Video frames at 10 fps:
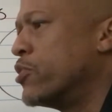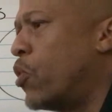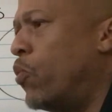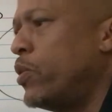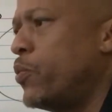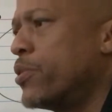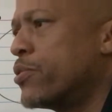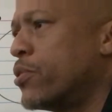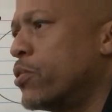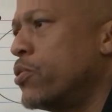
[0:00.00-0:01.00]
only with
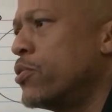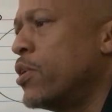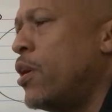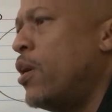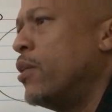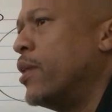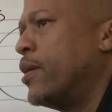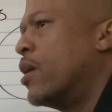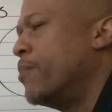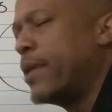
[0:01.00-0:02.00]
circles. They
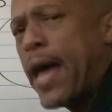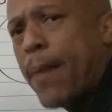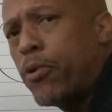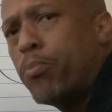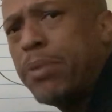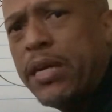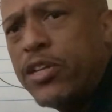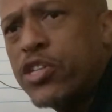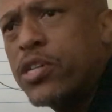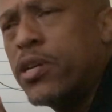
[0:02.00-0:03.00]
come in apple,
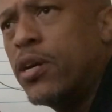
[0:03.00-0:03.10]
peach,